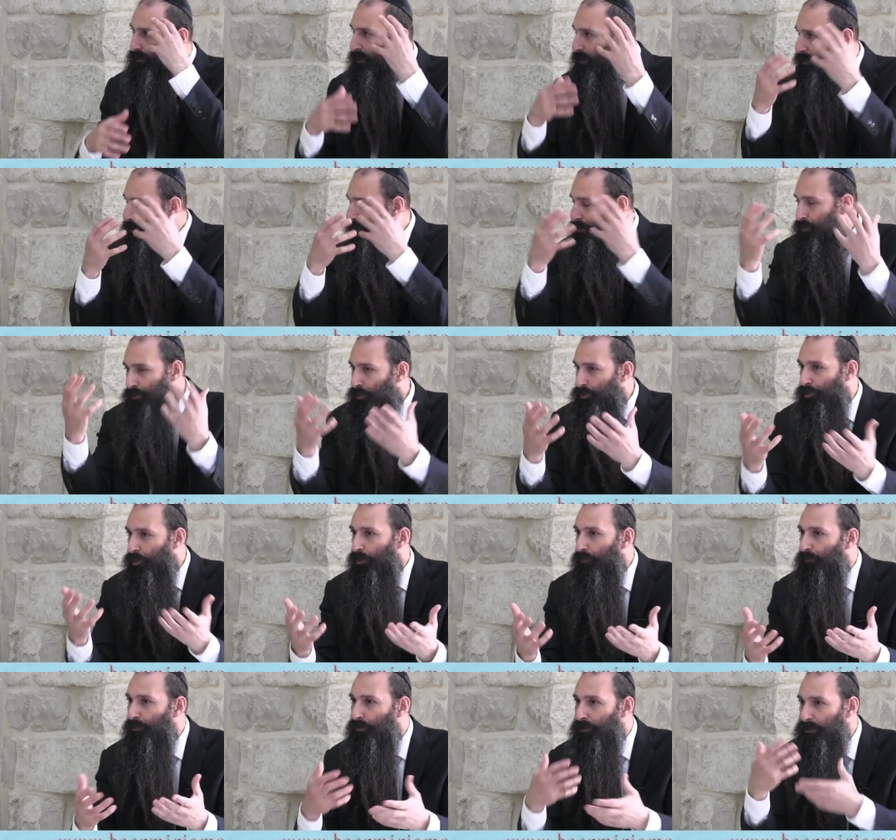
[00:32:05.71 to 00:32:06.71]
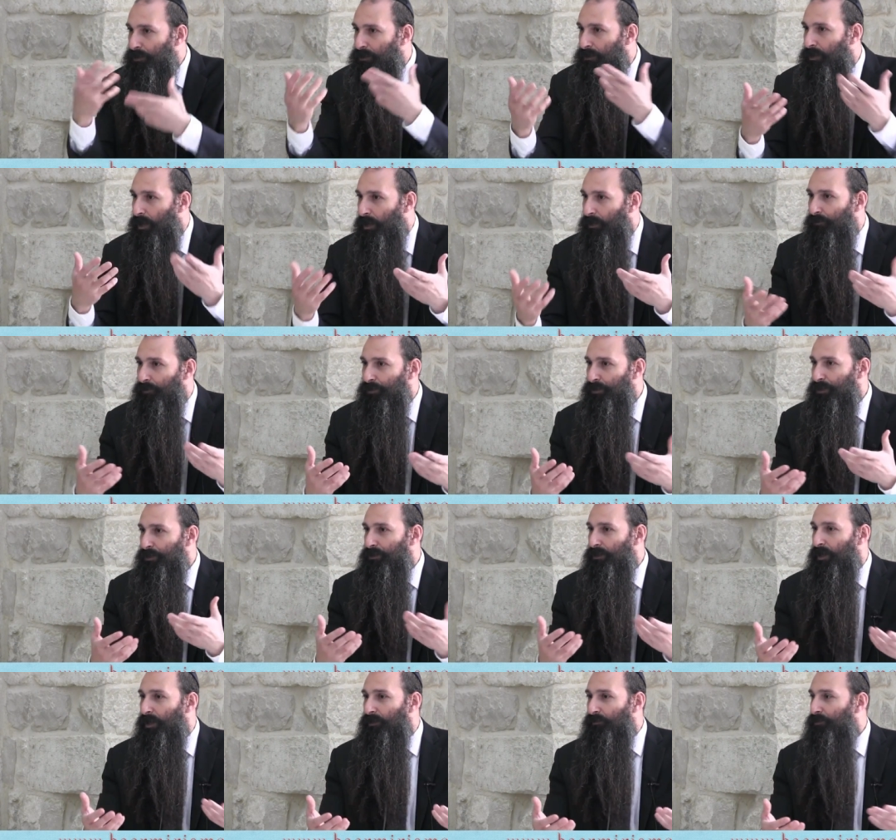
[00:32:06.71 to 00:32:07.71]
It's like, this is not normal. It's, this
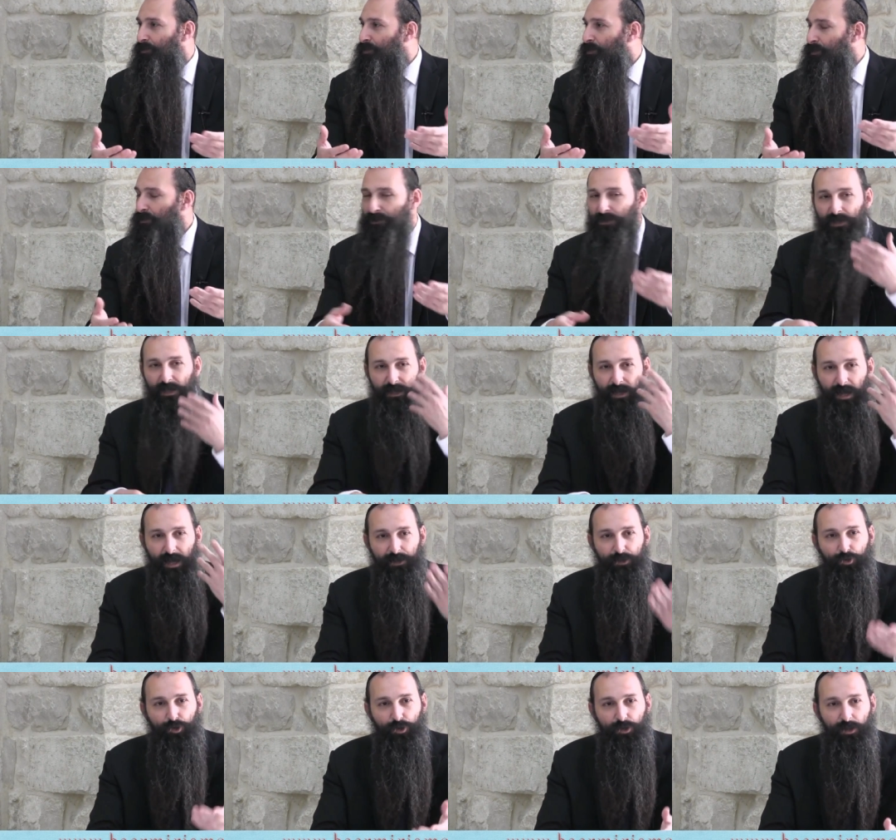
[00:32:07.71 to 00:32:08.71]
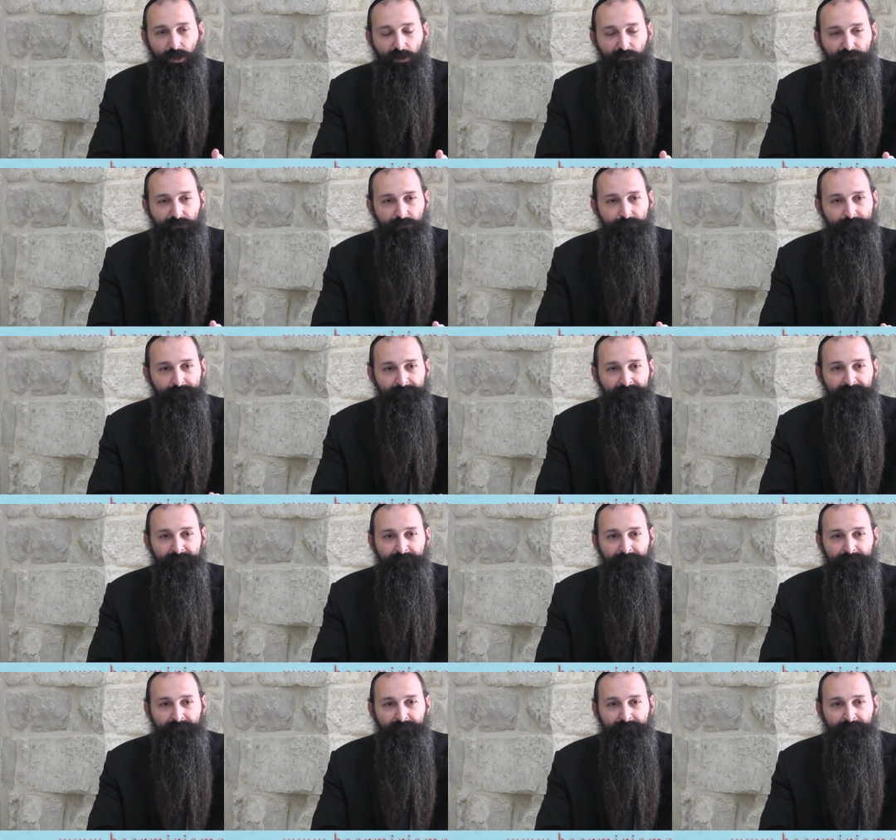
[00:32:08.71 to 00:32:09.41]
is, this is uh, unheard of.